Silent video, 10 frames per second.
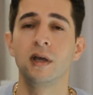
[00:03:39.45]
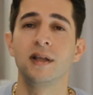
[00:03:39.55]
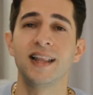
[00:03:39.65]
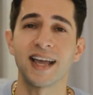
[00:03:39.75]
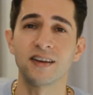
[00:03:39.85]

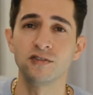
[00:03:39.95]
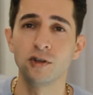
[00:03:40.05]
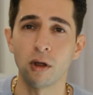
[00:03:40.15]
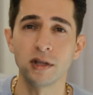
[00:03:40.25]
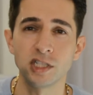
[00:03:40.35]
lack of
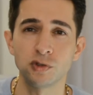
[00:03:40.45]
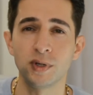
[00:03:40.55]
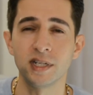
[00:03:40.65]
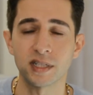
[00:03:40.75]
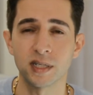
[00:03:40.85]
knowledge
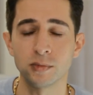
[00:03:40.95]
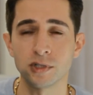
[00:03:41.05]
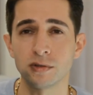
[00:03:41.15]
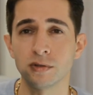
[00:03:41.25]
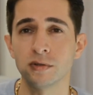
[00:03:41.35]
when it
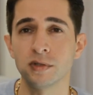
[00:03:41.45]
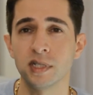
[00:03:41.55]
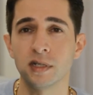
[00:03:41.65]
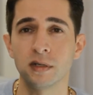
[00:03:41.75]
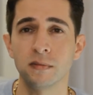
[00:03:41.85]
comes to
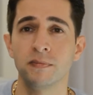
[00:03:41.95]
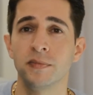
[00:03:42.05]
the